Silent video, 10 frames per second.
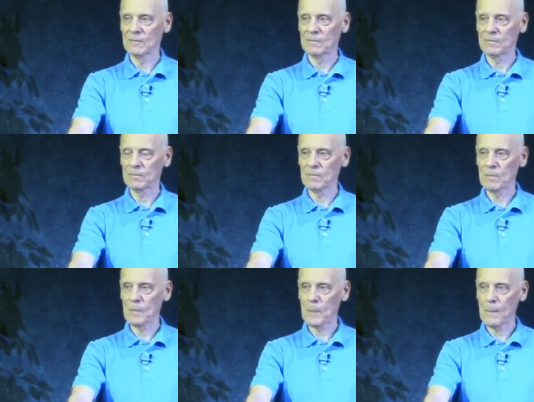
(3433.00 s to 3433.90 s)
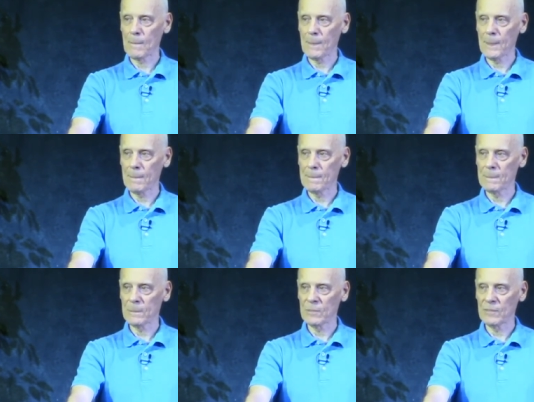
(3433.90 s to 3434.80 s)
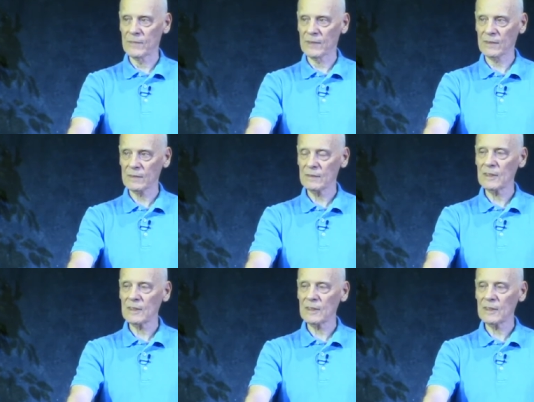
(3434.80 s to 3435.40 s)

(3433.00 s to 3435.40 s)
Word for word: That was paradoxes.org, right?